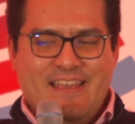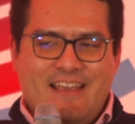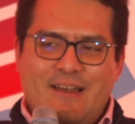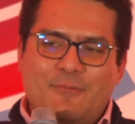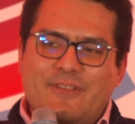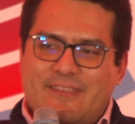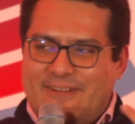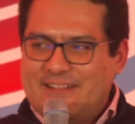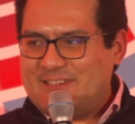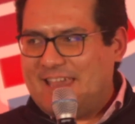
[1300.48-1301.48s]
And what they were
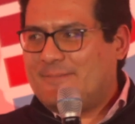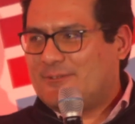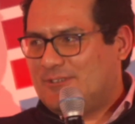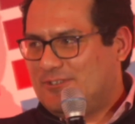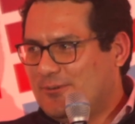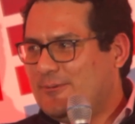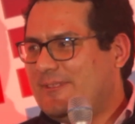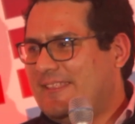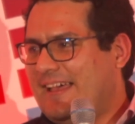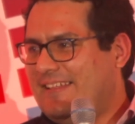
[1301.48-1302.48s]
actually able to do
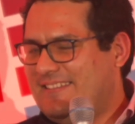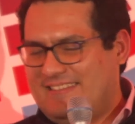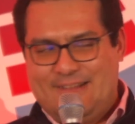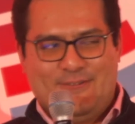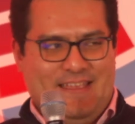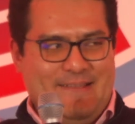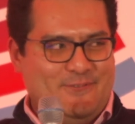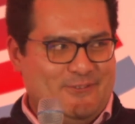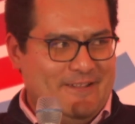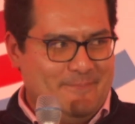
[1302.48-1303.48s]
with that, it sounds
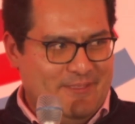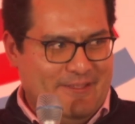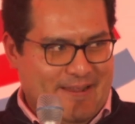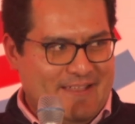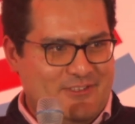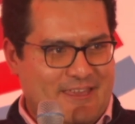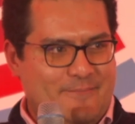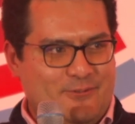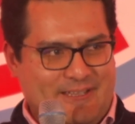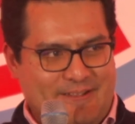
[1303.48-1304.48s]
abstract, but they were actually
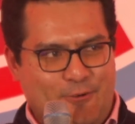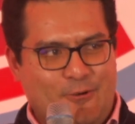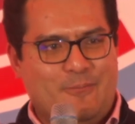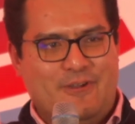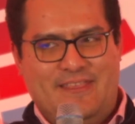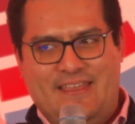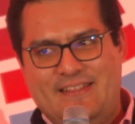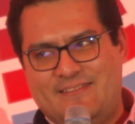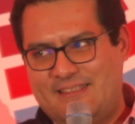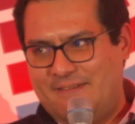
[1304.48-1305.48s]
able to incorporate that
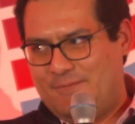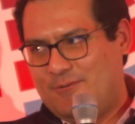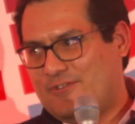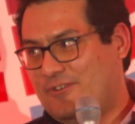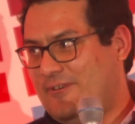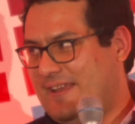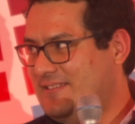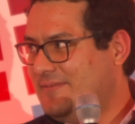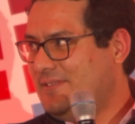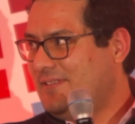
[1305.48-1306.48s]
into their future
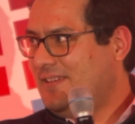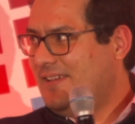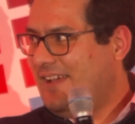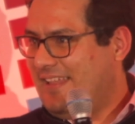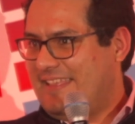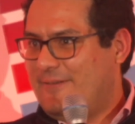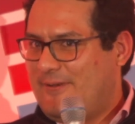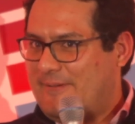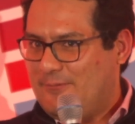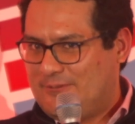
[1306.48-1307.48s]
creatives, and they were
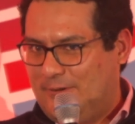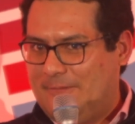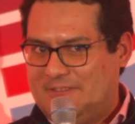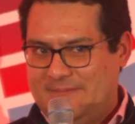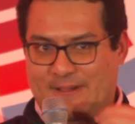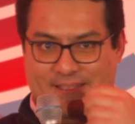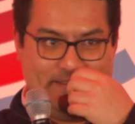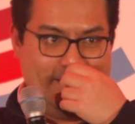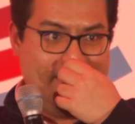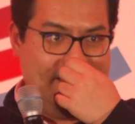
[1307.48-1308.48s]
able to
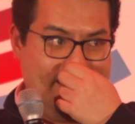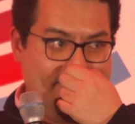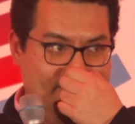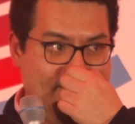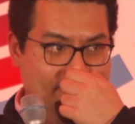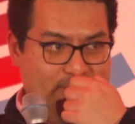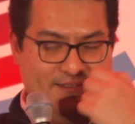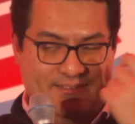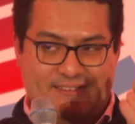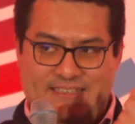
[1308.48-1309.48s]
optimize, and that's a really
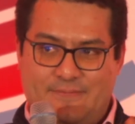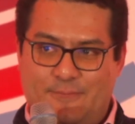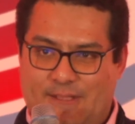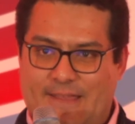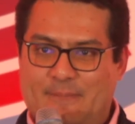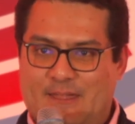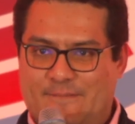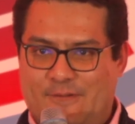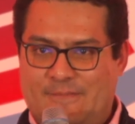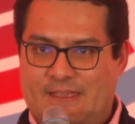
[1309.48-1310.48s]
successful campaign
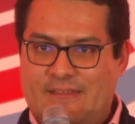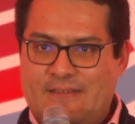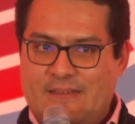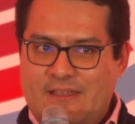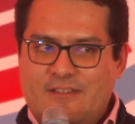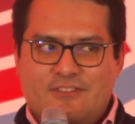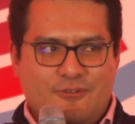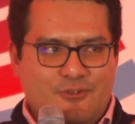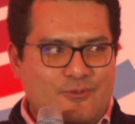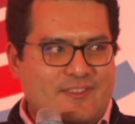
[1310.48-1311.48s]
from that. So
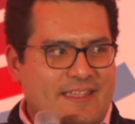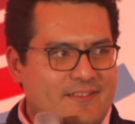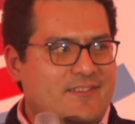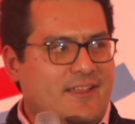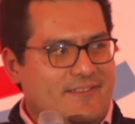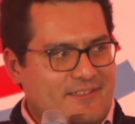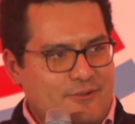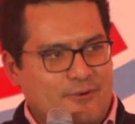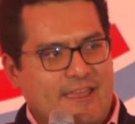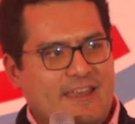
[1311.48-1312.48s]
use the insights that
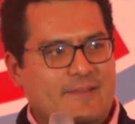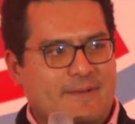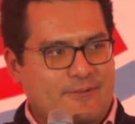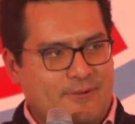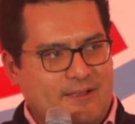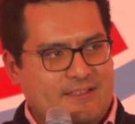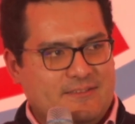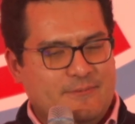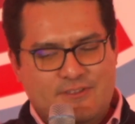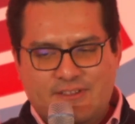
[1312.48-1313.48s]
you're getting about your
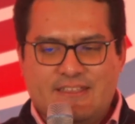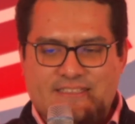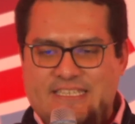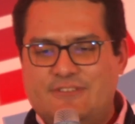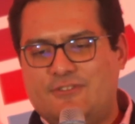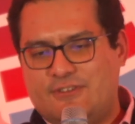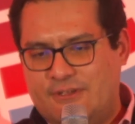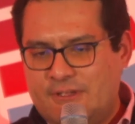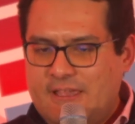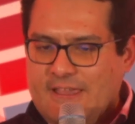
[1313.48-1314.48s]
customers and continue
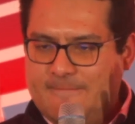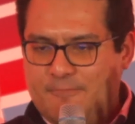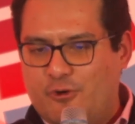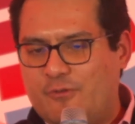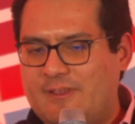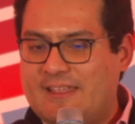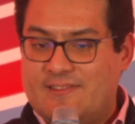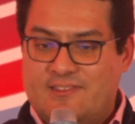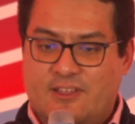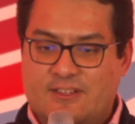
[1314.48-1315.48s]
to improve. It's
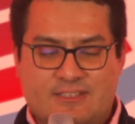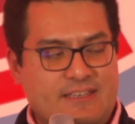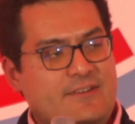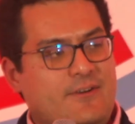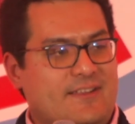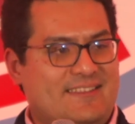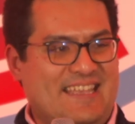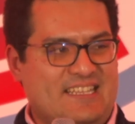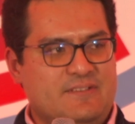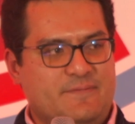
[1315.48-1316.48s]
certainly not a
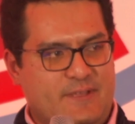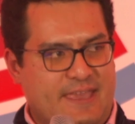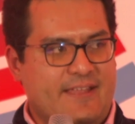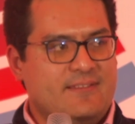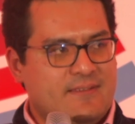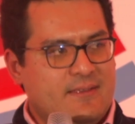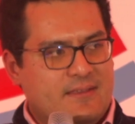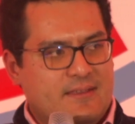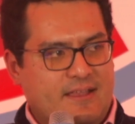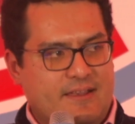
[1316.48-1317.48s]
set and forget
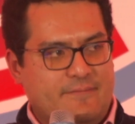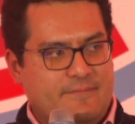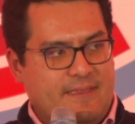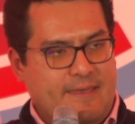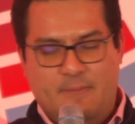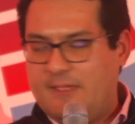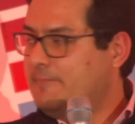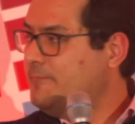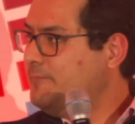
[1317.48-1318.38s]
kind of campaign.